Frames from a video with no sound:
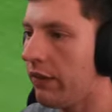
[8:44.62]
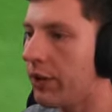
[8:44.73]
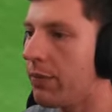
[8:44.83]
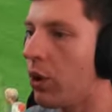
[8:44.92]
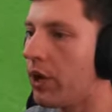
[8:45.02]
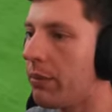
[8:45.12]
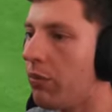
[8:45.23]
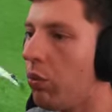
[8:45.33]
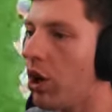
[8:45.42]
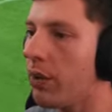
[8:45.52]
Lovely ball
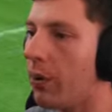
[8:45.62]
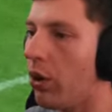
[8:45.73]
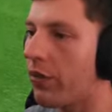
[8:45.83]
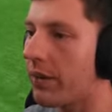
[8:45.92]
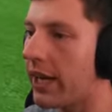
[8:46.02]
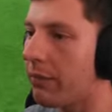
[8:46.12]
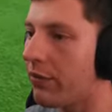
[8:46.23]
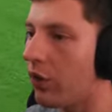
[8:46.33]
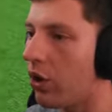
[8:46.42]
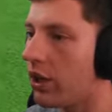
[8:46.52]
number. What a ball from the
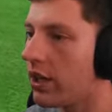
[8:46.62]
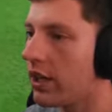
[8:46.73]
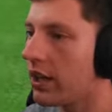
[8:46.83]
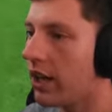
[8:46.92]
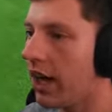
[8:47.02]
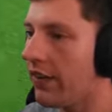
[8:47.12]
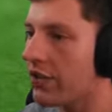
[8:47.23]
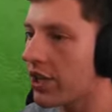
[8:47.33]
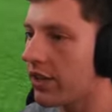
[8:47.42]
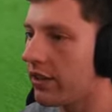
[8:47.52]
number 4.
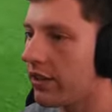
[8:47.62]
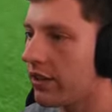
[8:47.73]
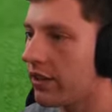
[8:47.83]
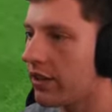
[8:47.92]
Iverson.